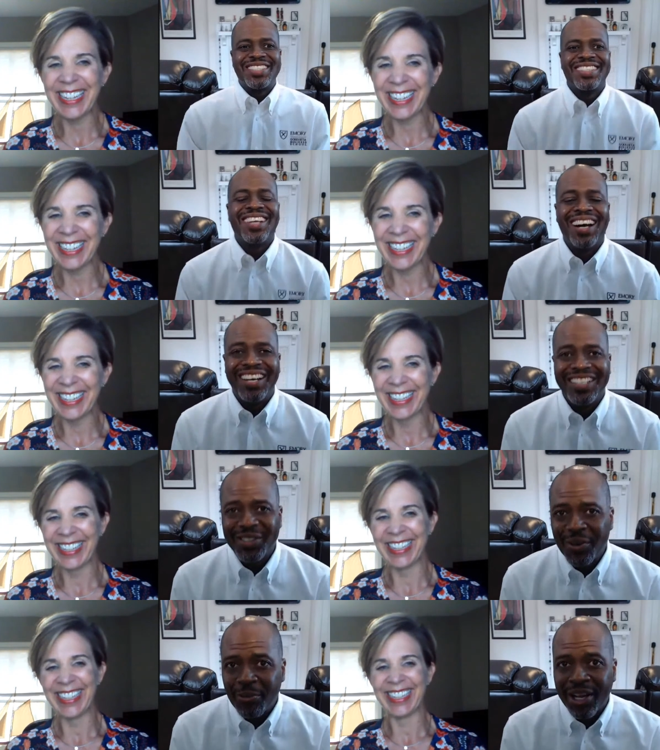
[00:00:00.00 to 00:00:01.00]
Speaker 1: this question
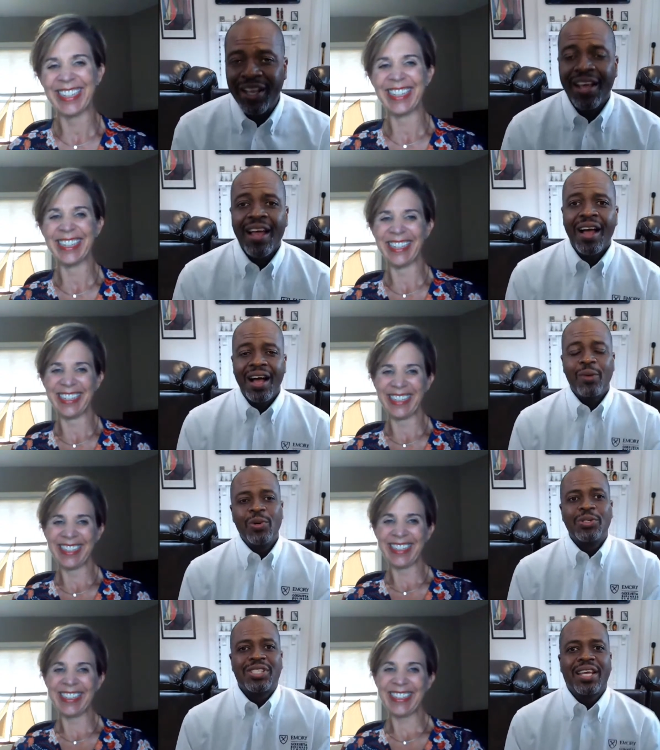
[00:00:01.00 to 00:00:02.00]
uh, to. But
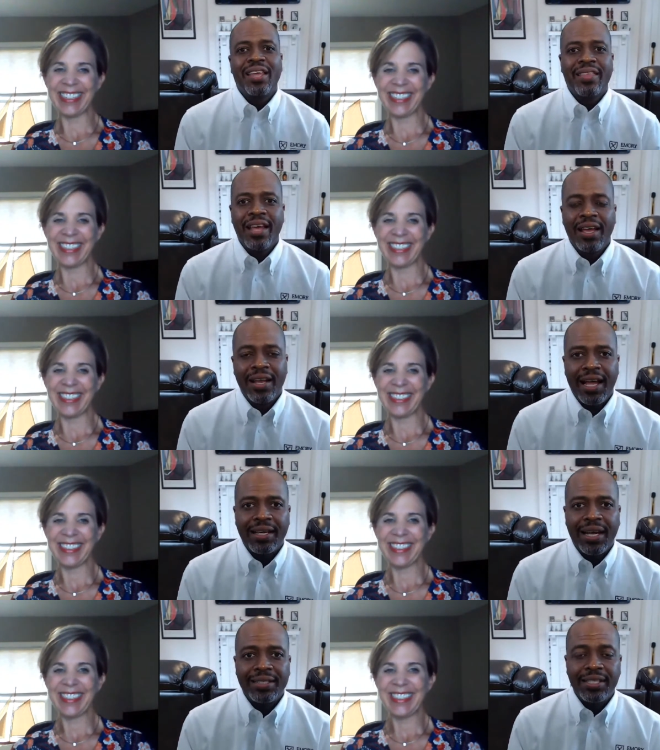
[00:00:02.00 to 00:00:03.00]
I will say
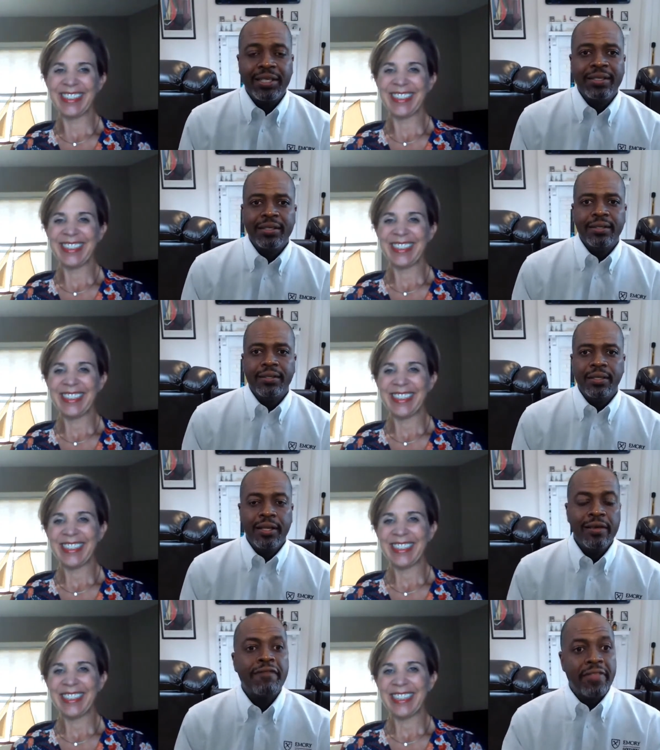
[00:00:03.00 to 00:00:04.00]
that I, I did
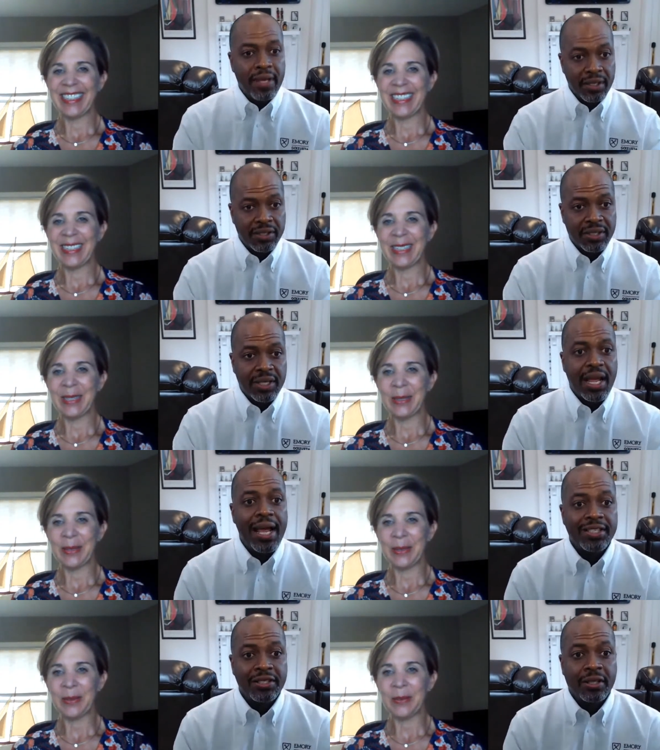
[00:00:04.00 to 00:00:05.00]
live this
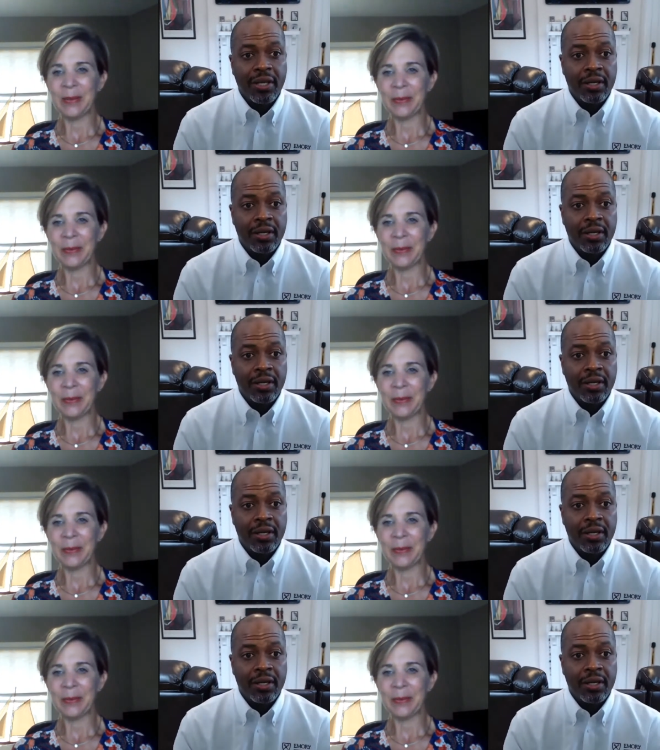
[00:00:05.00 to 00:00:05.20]
as